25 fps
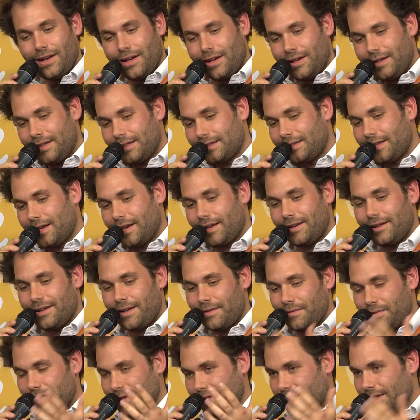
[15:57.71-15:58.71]
He said,
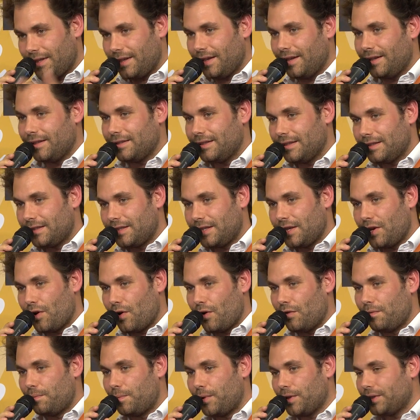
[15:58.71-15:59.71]
"I'm visiting the CEO of